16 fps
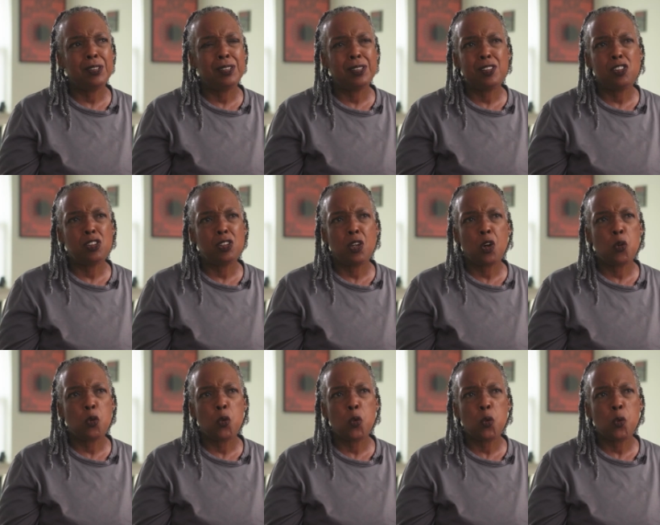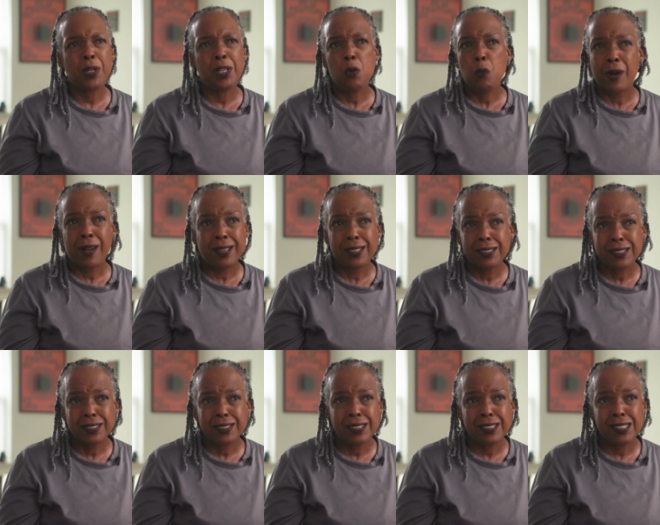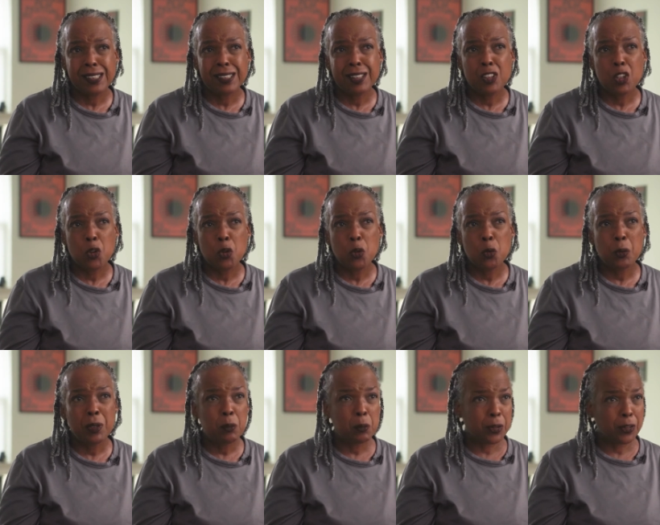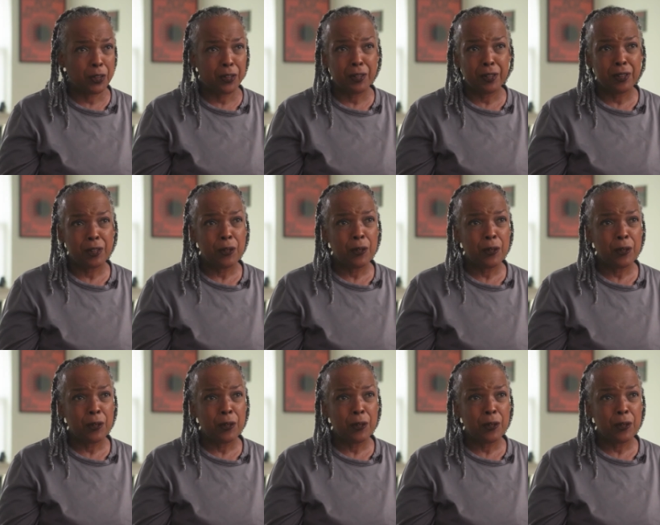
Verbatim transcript: didn't know who he was and he didn't know who we were.